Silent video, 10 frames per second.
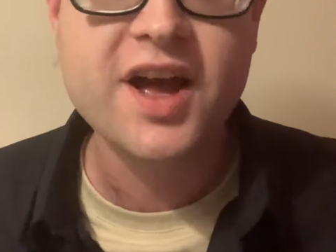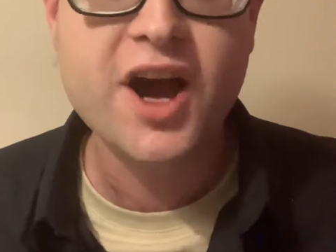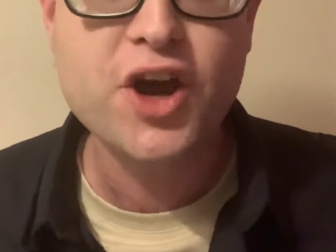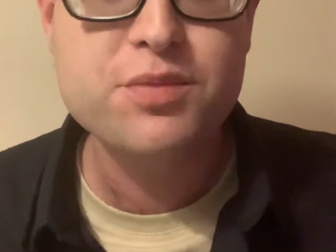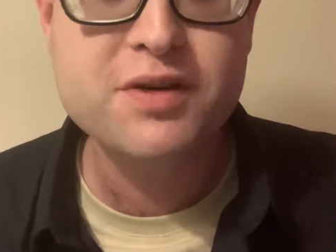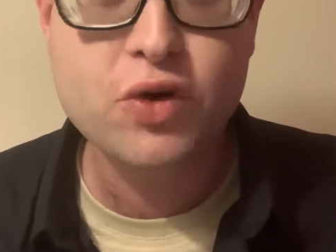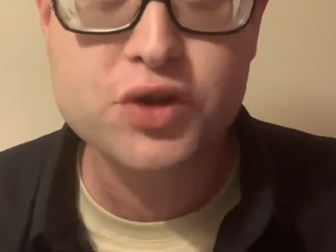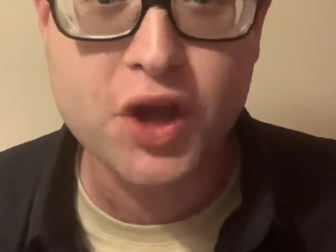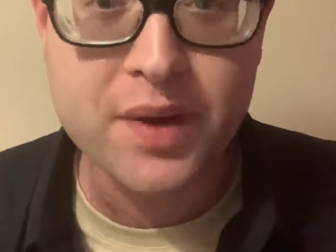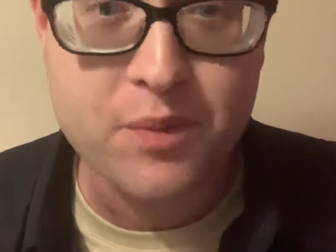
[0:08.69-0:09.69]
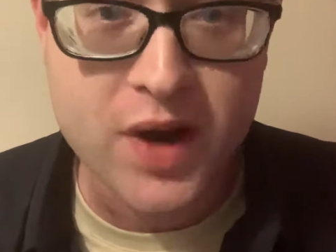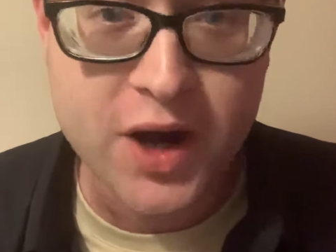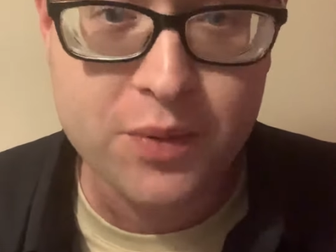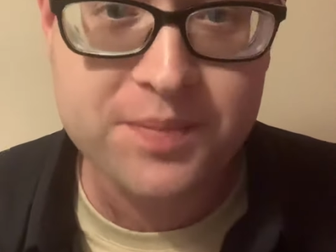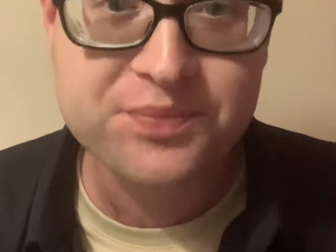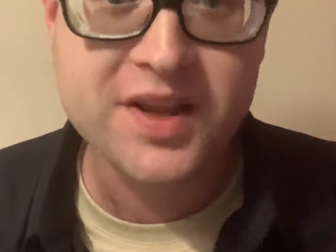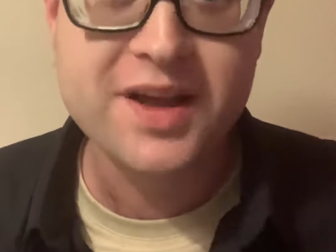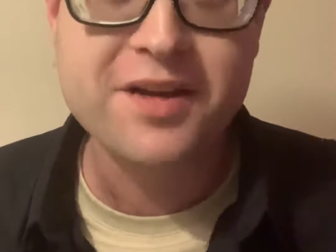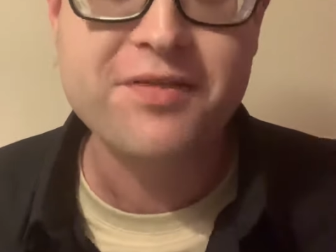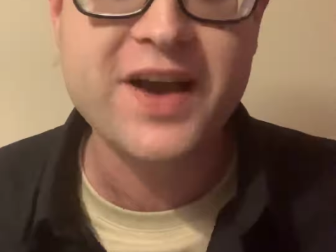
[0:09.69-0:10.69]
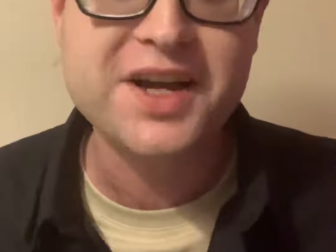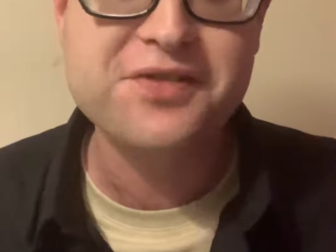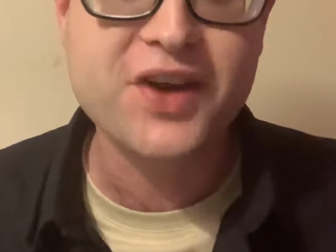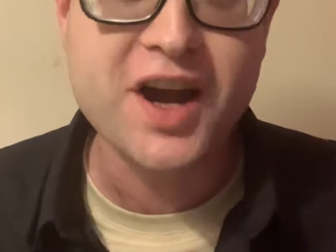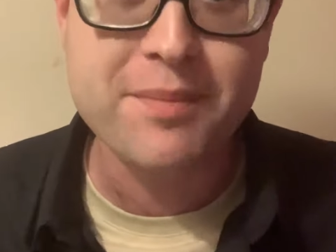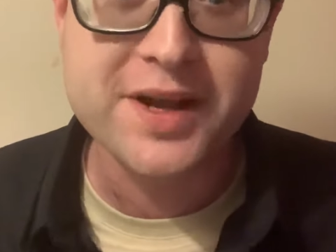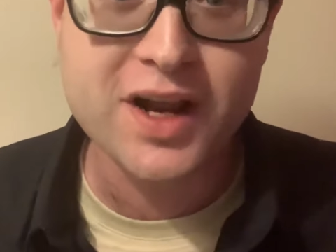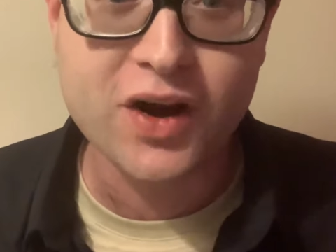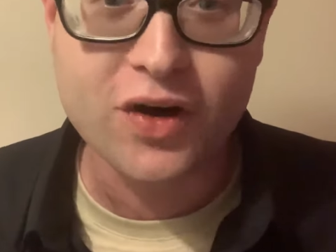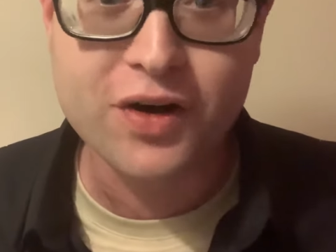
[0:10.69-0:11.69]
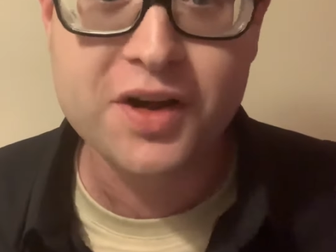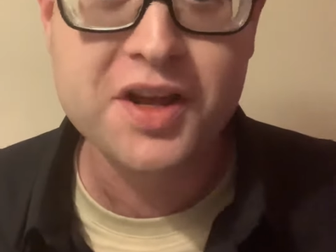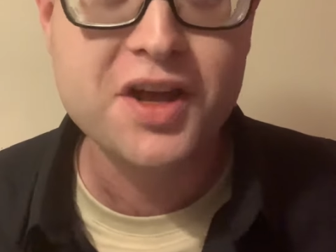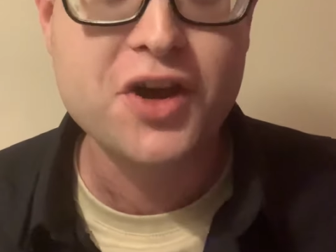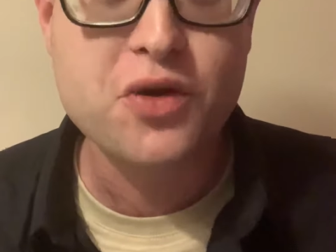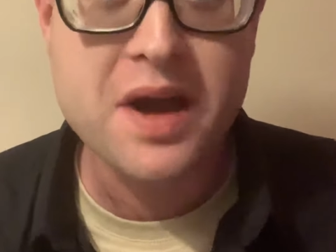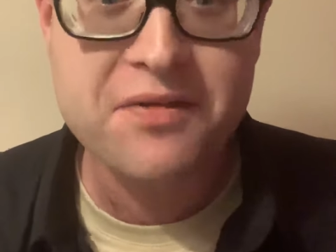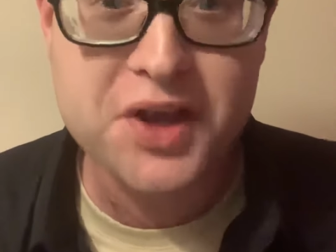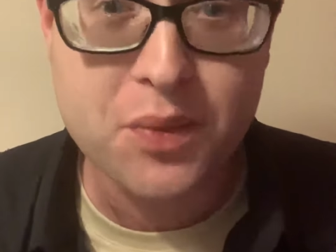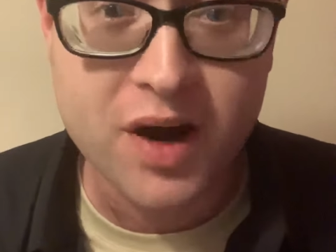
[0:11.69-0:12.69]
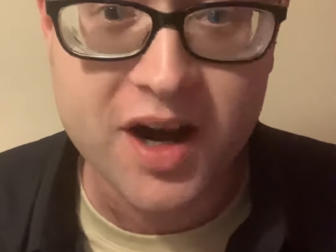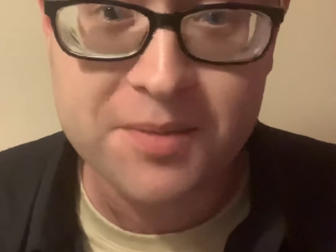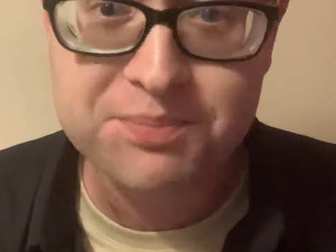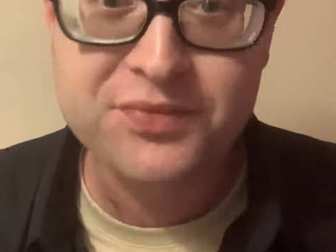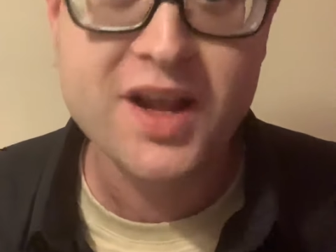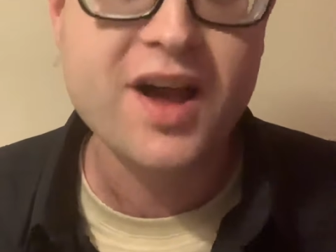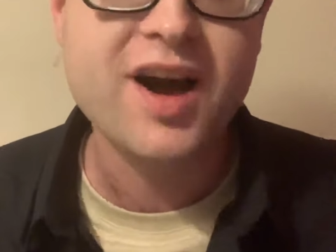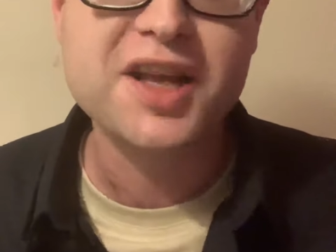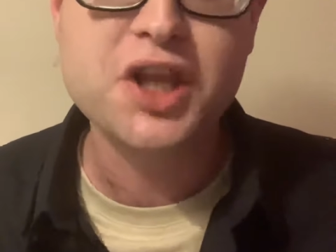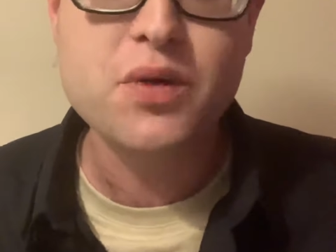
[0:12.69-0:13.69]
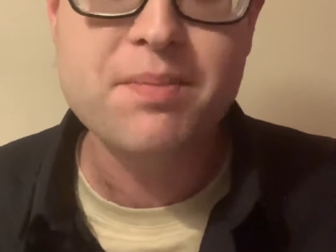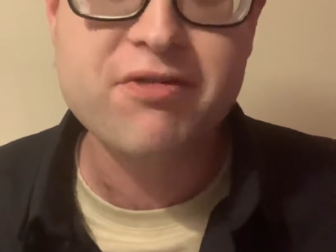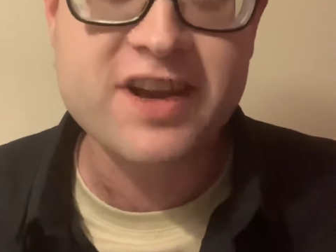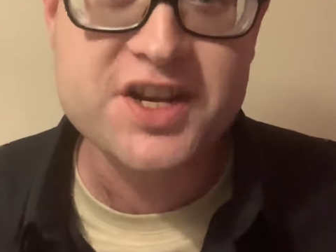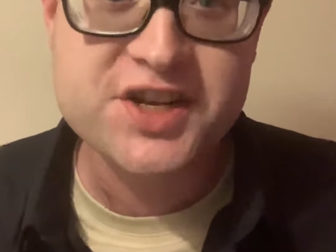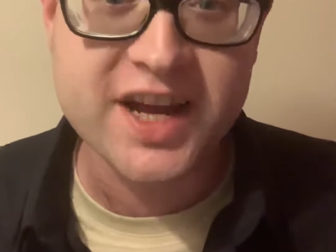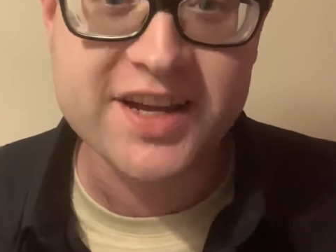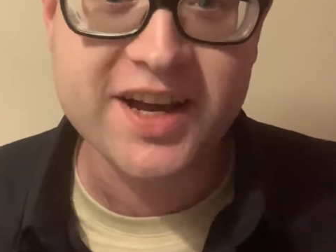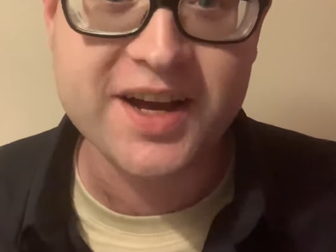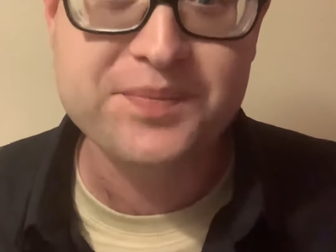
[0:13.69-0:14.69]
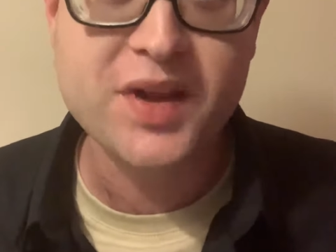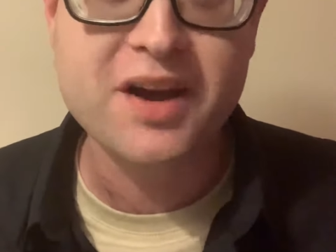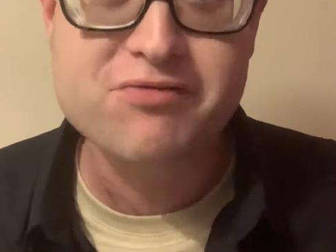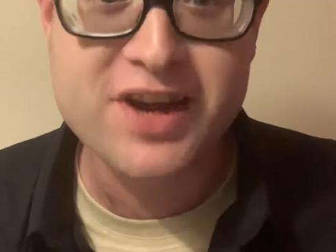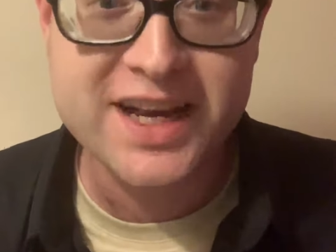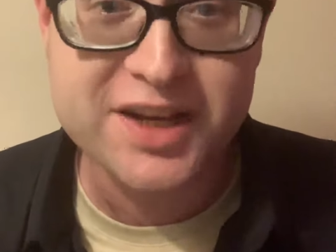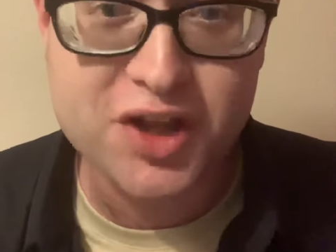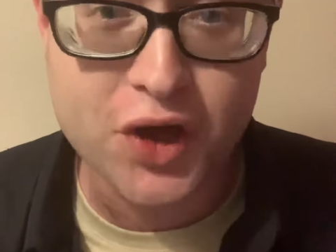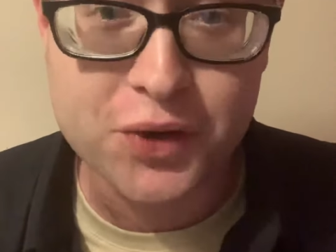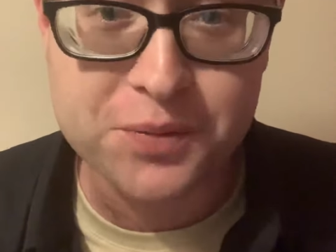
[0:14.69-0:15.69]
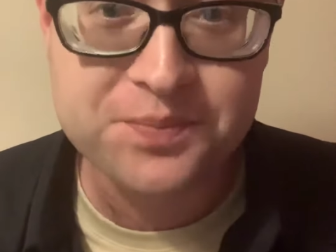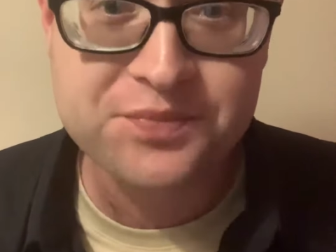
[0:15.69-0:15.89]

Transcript: Hope you're all doing well. Thanks for coming along. Whoever you are, I do appreciate you. I really do.